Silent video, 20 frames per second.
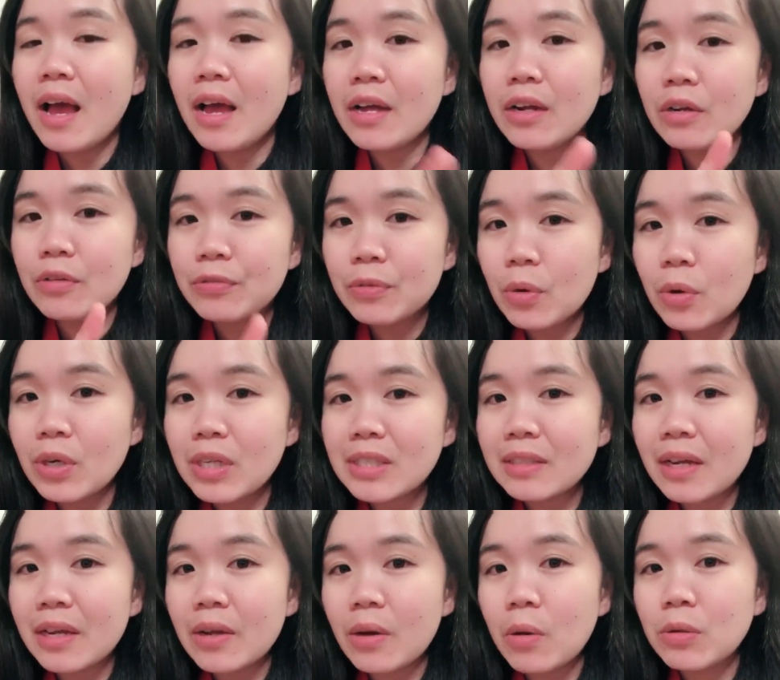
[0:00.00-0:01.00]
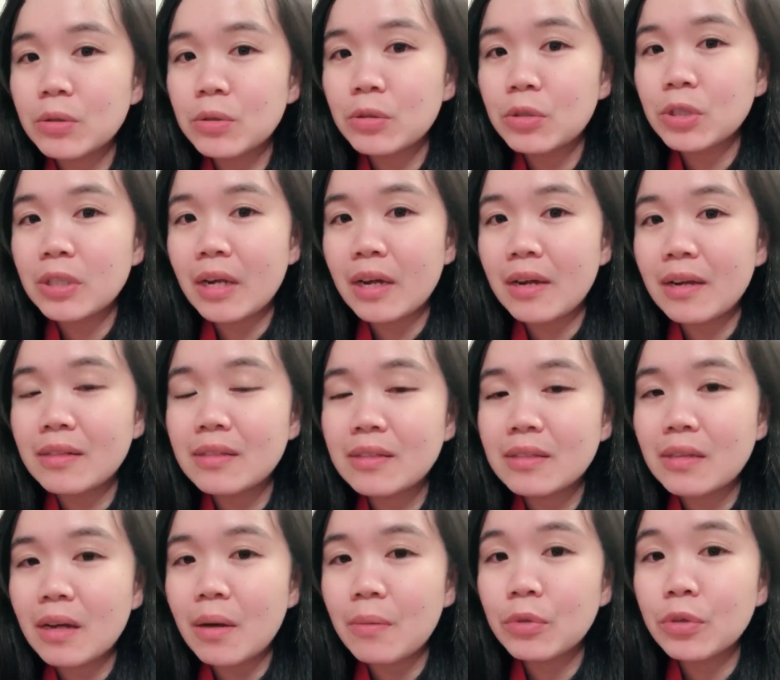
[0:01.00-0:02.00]
And of course, I also shared
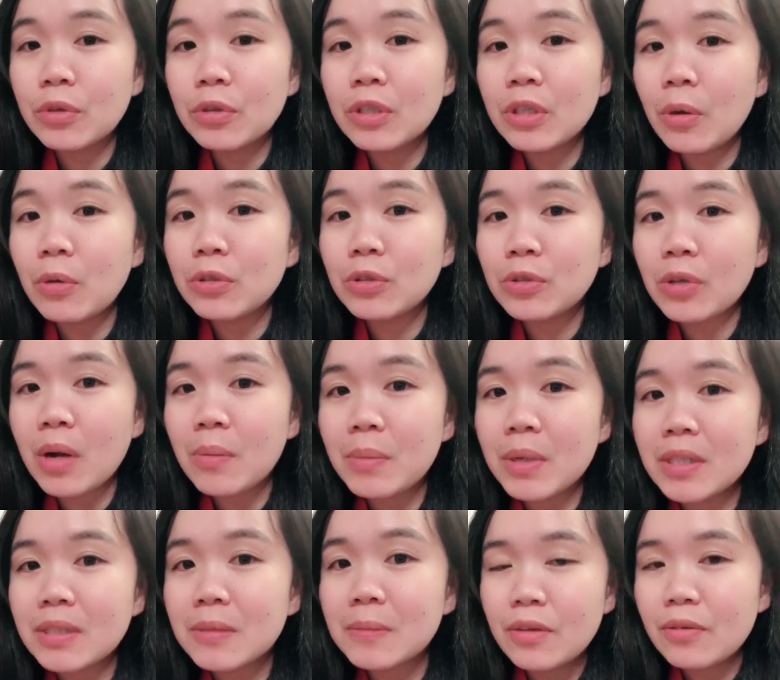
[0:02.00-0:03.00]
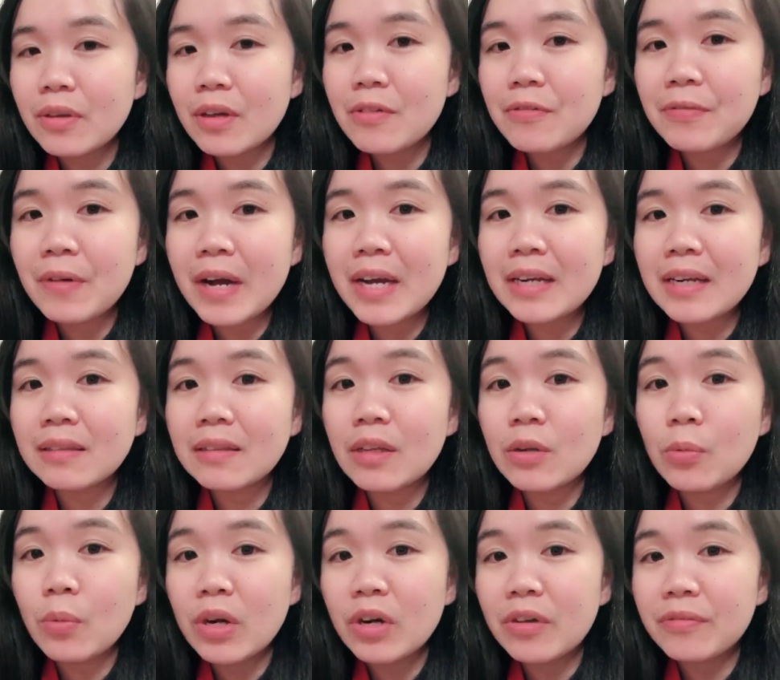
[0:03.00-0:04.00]
some good old dramas. You can find it
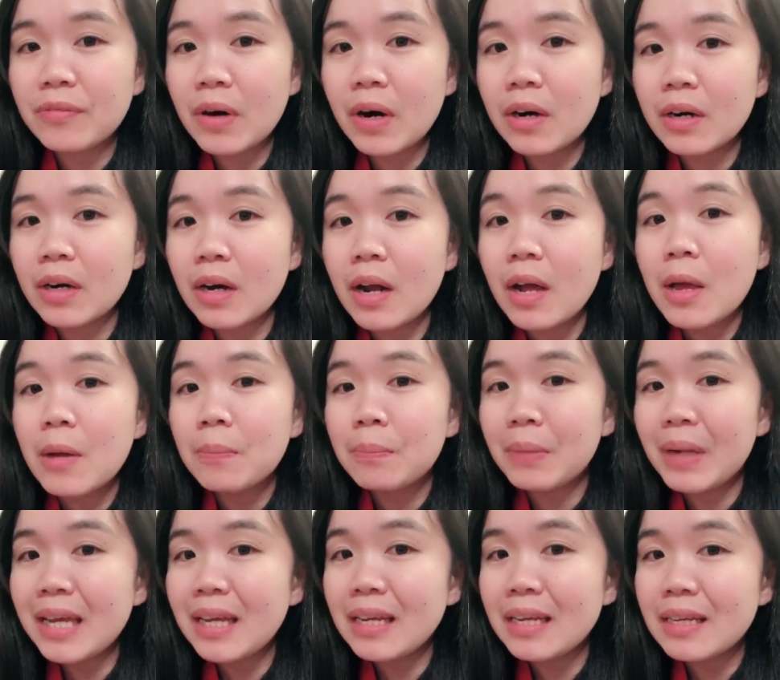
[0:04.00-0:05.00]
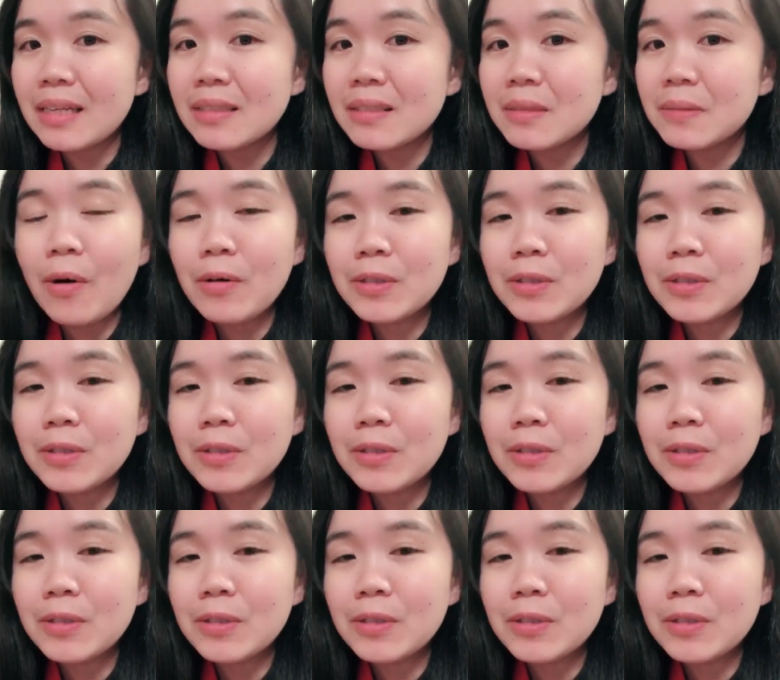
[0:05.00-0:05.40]
in one of our playlists.